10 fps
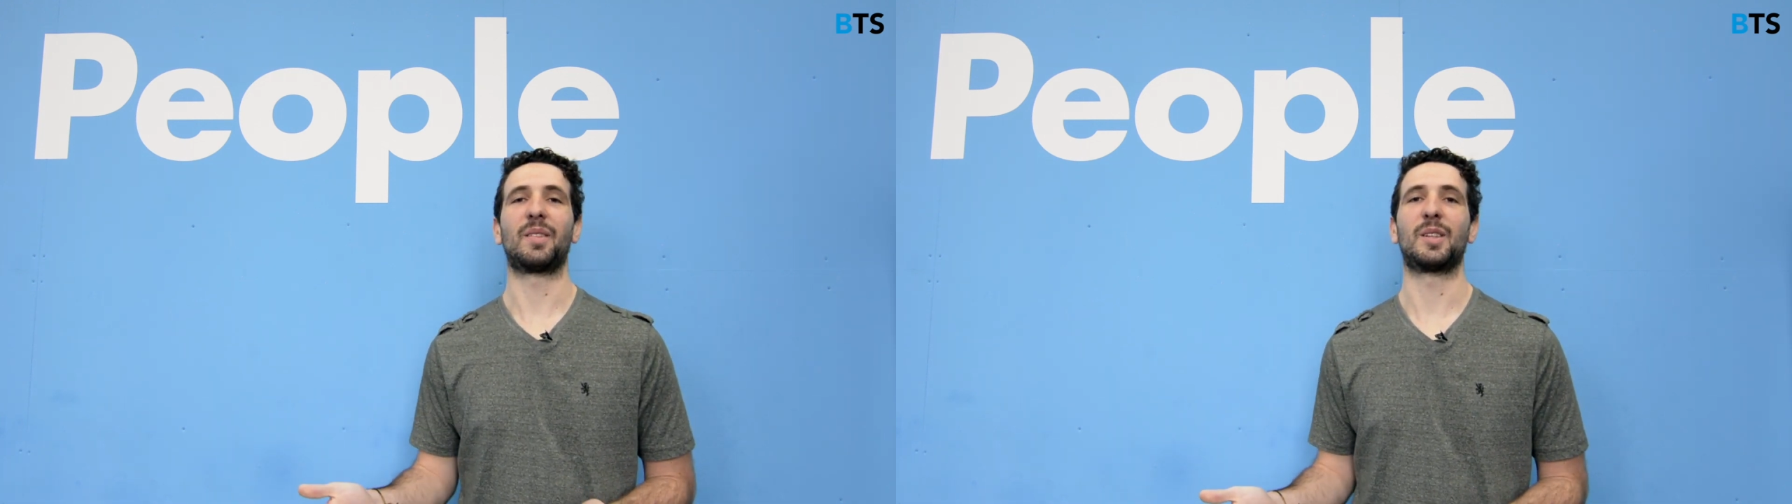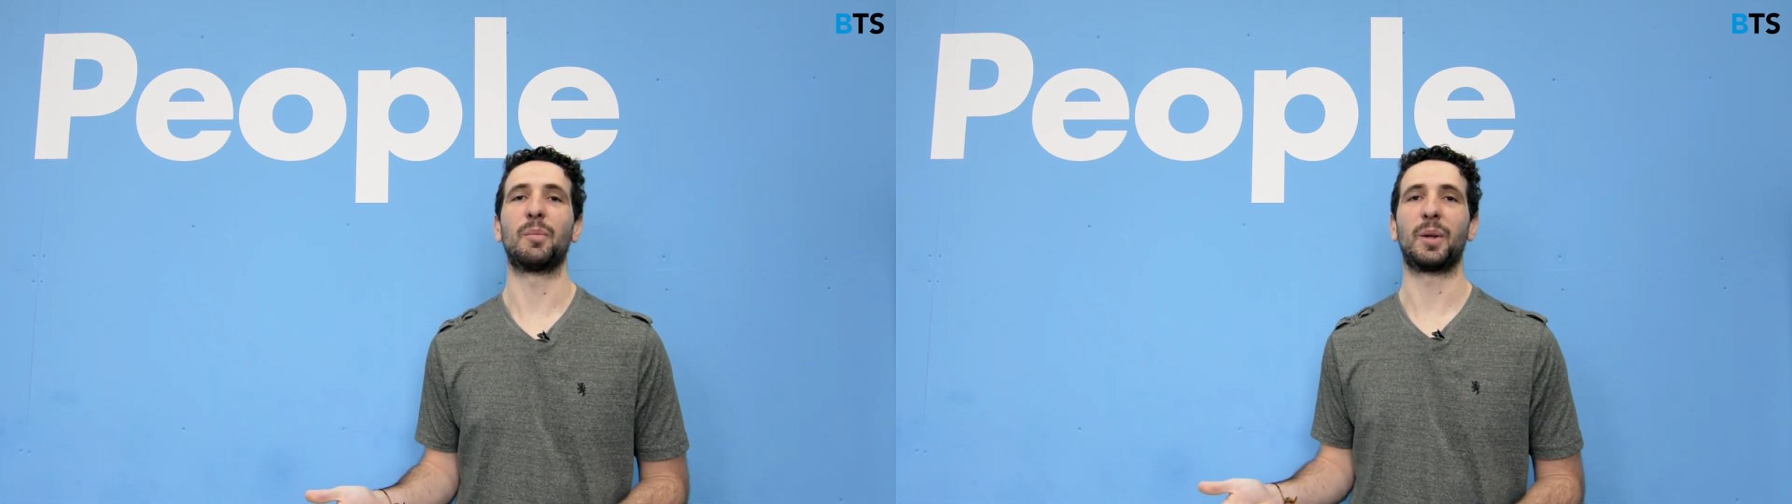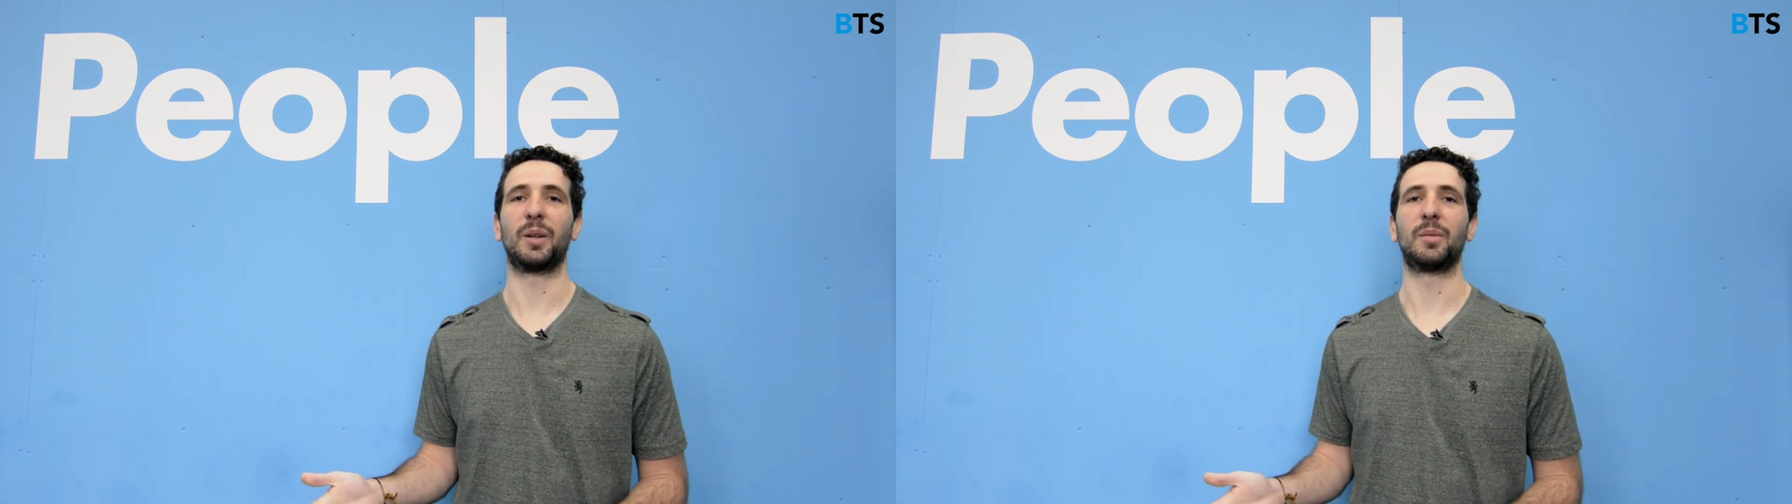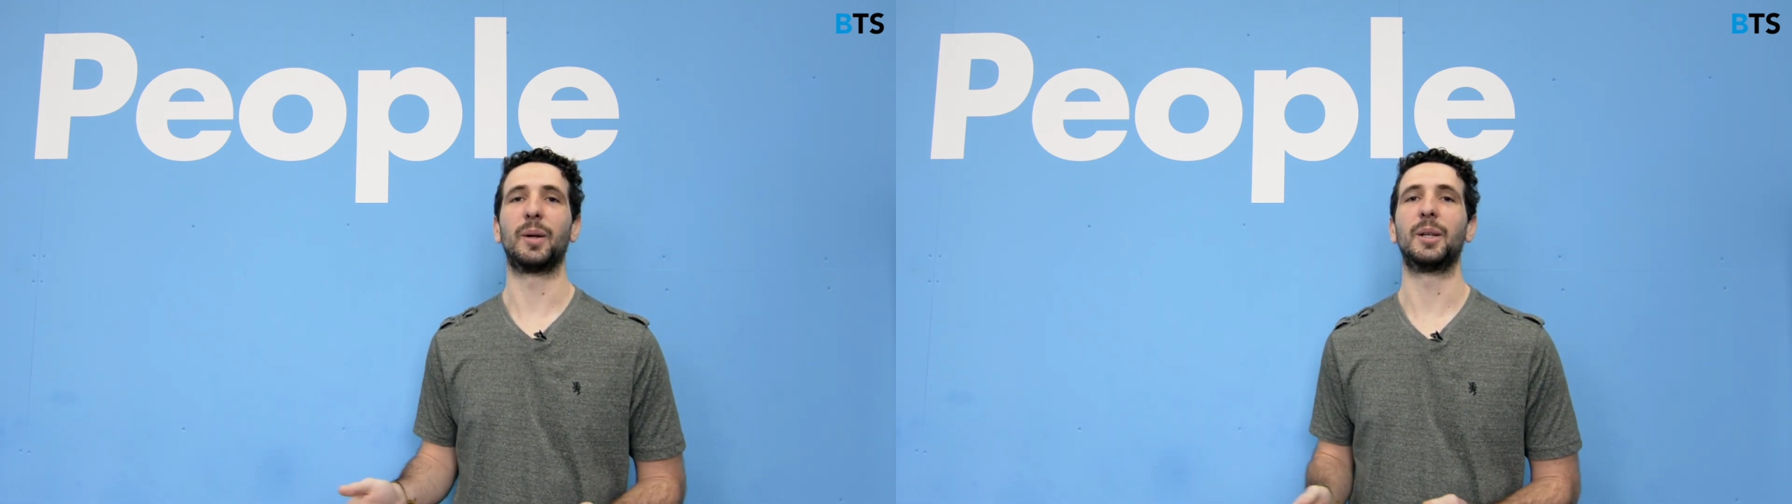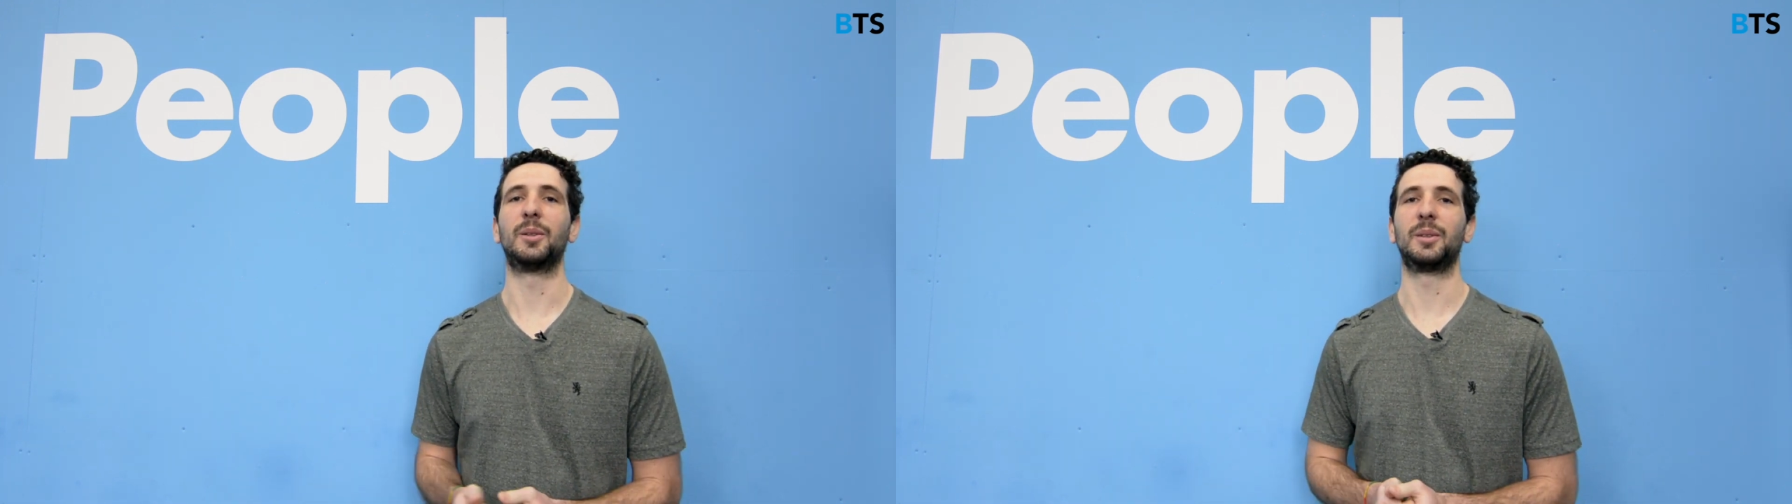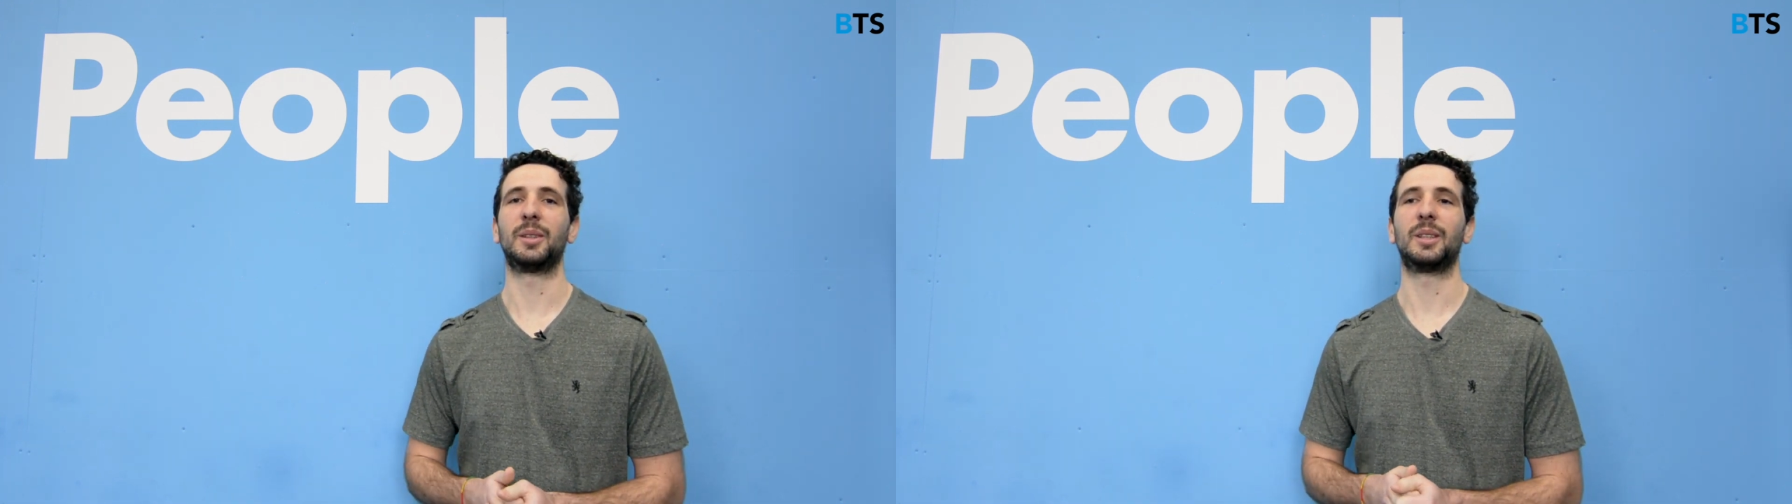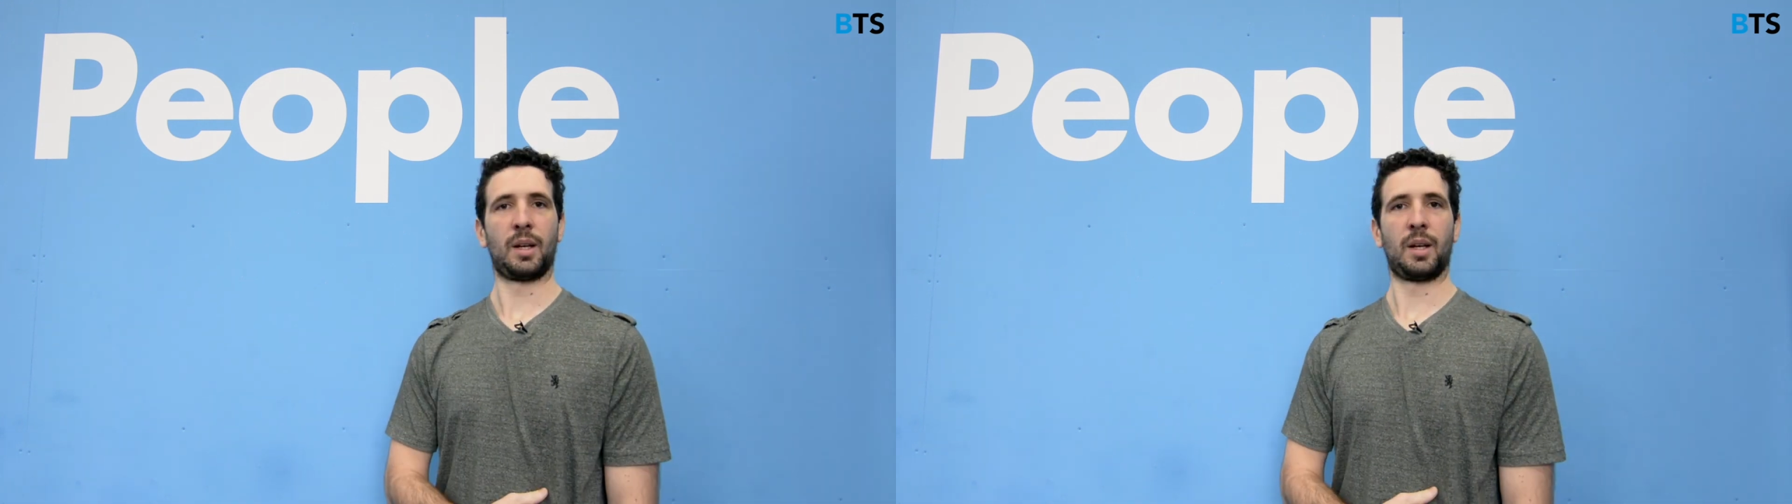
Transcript: something of my own.